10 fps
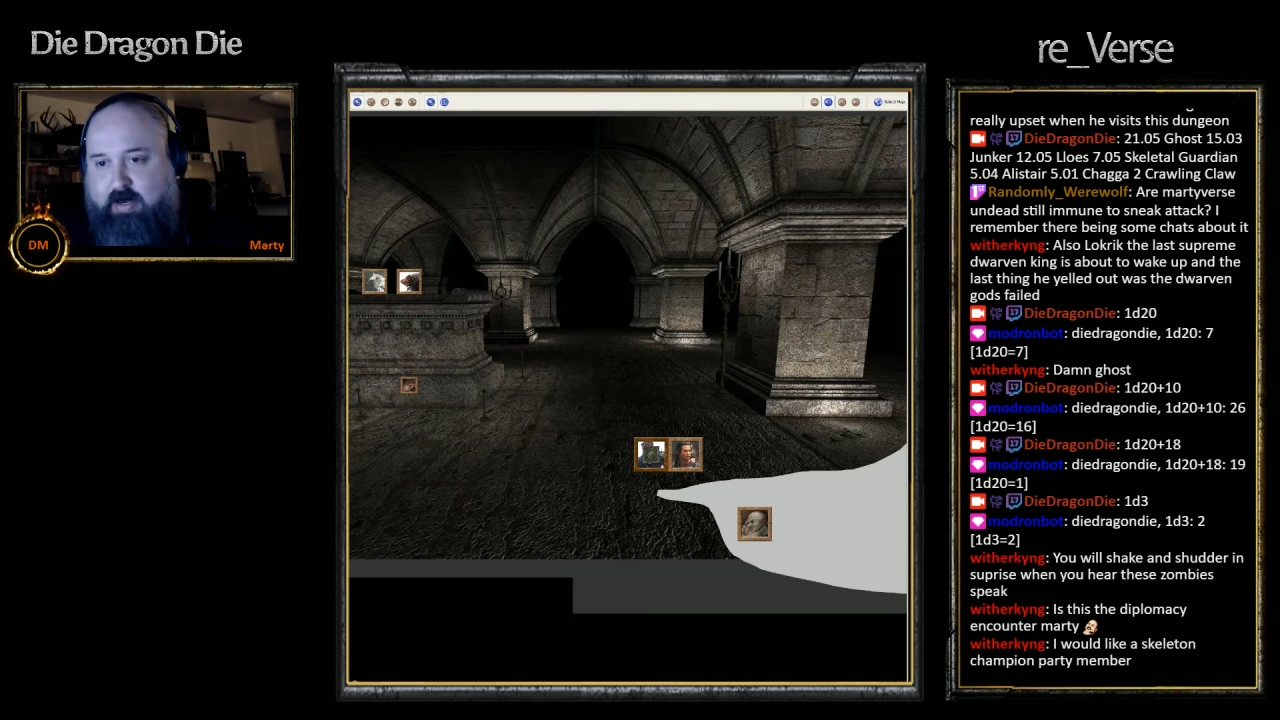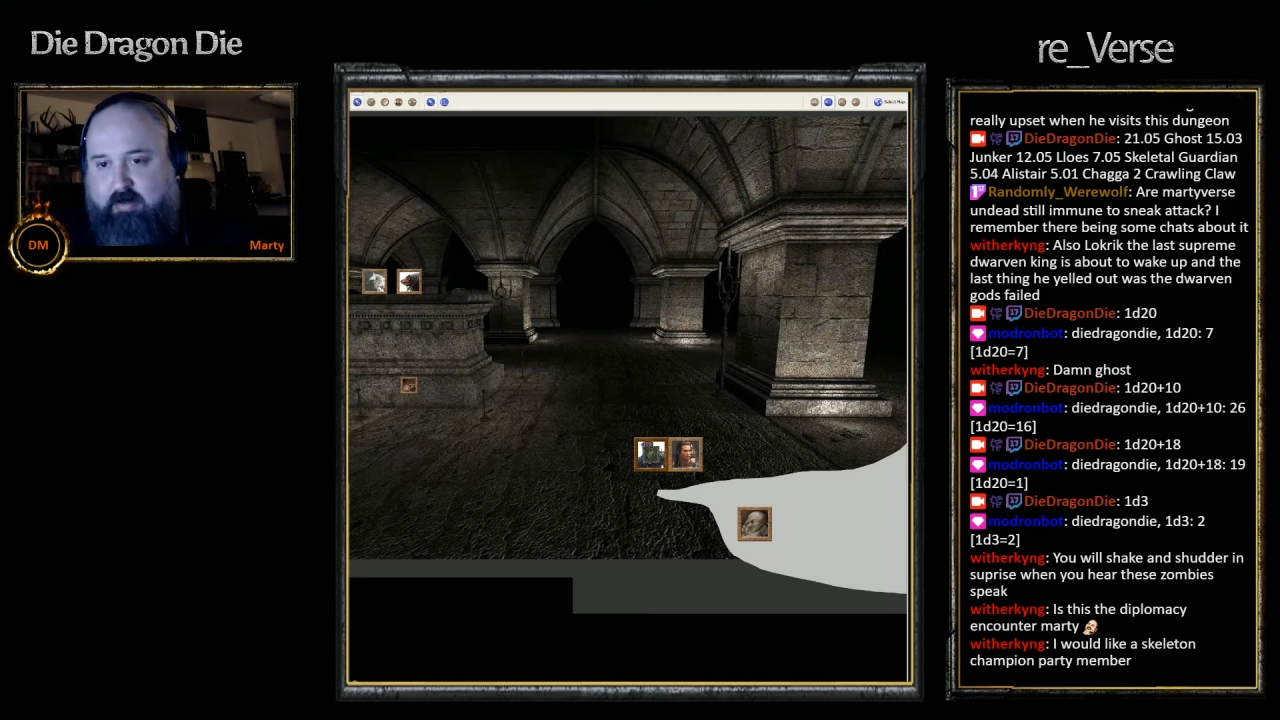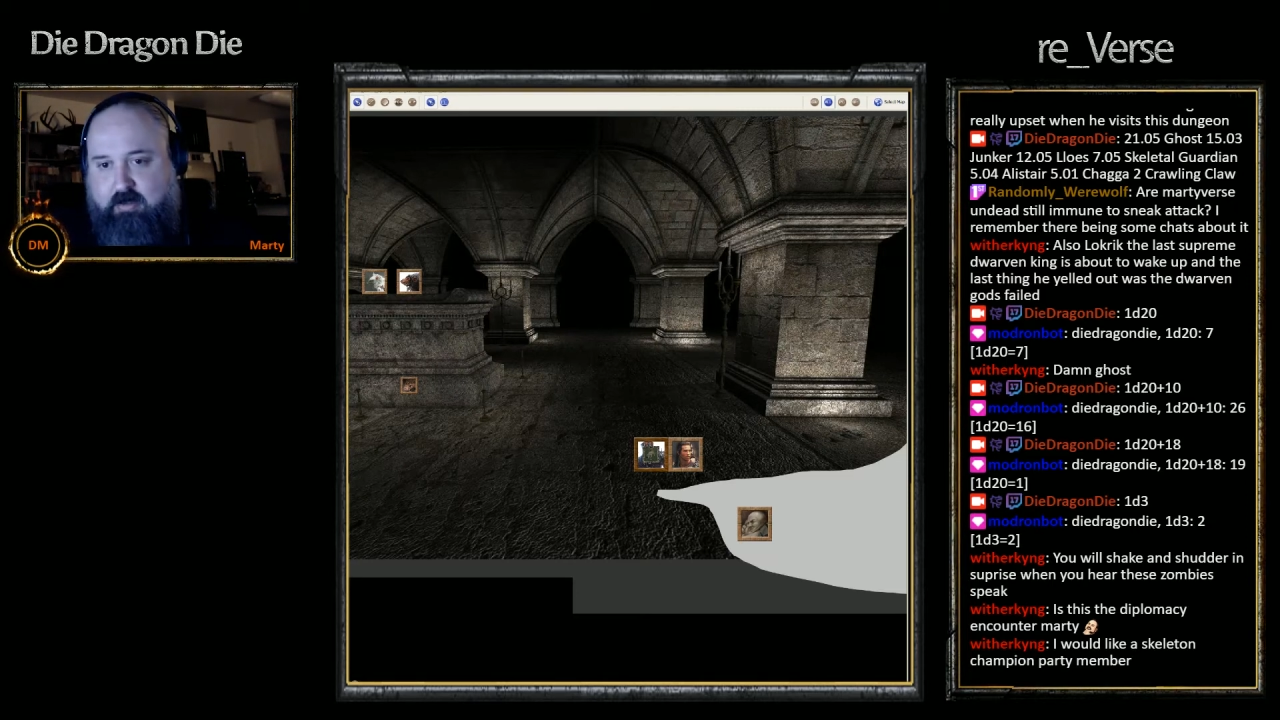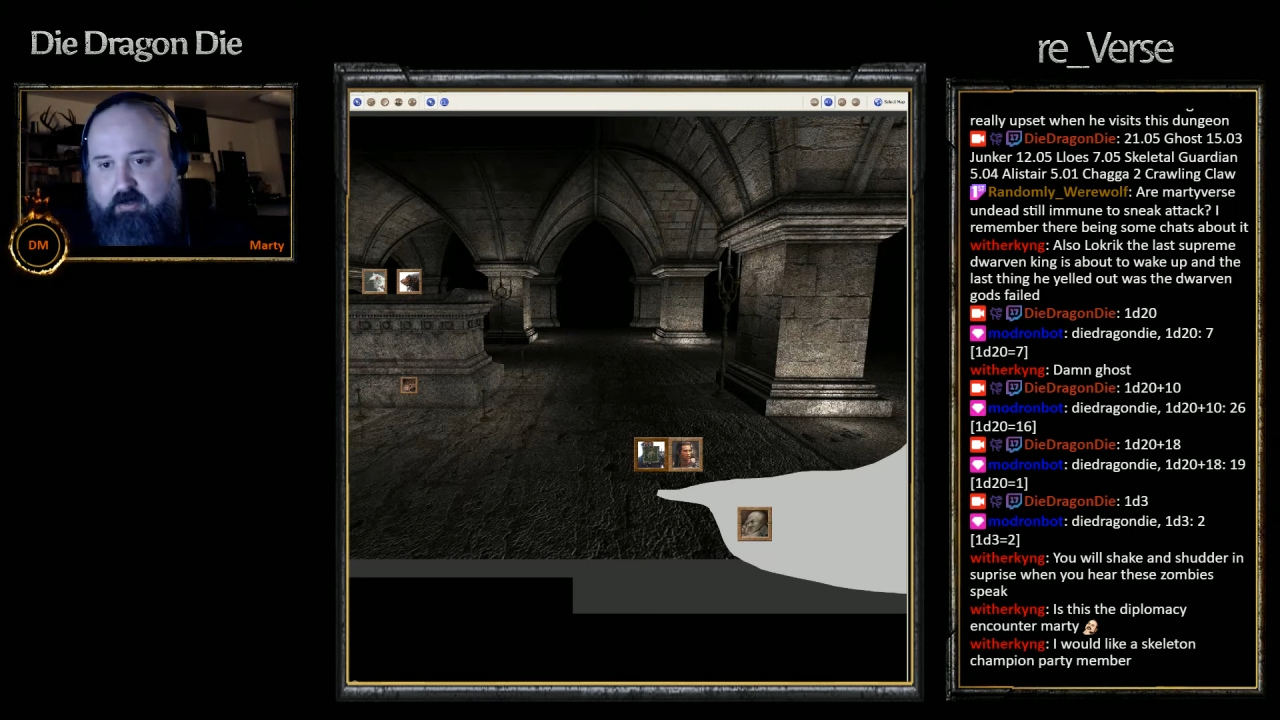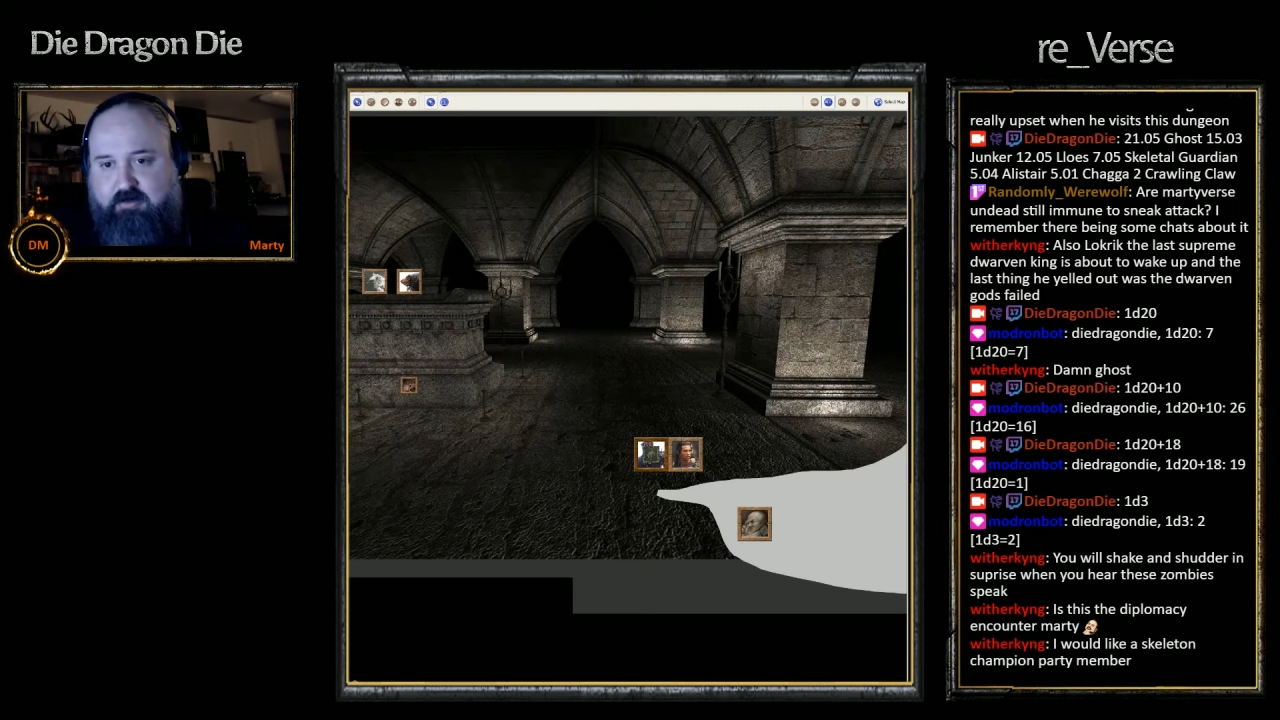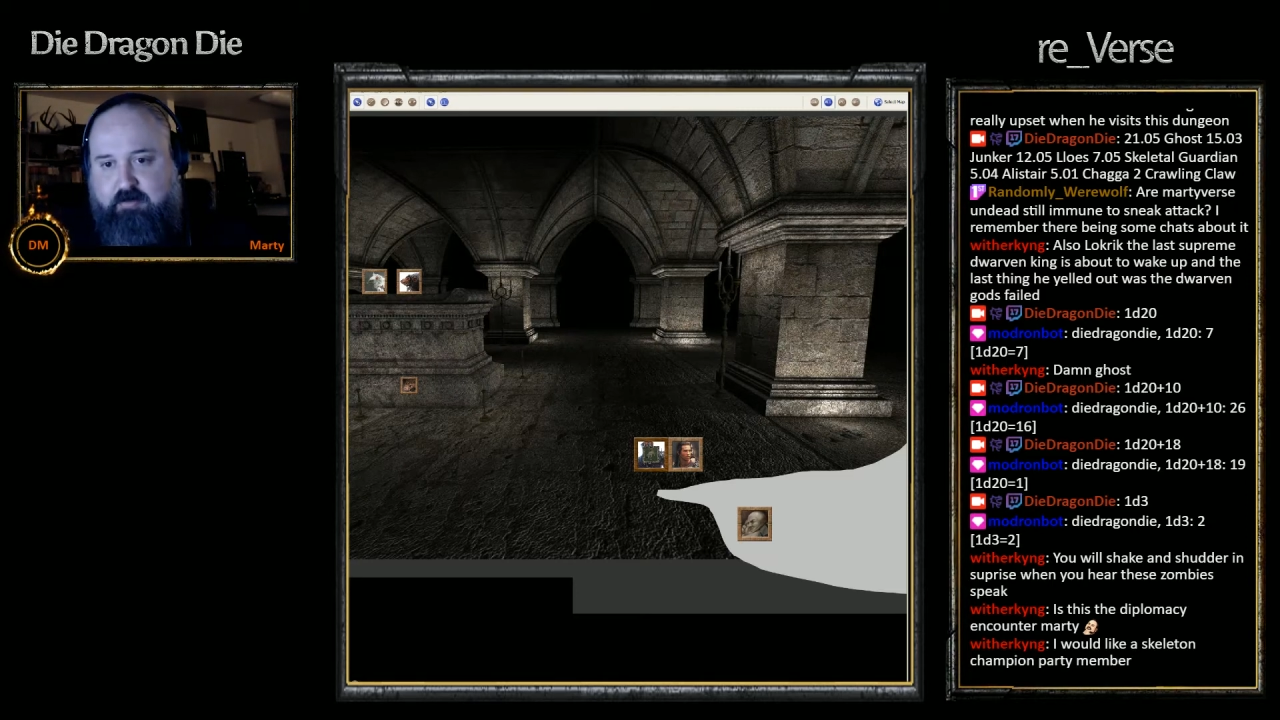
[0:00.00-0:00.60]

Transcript: at Lloes.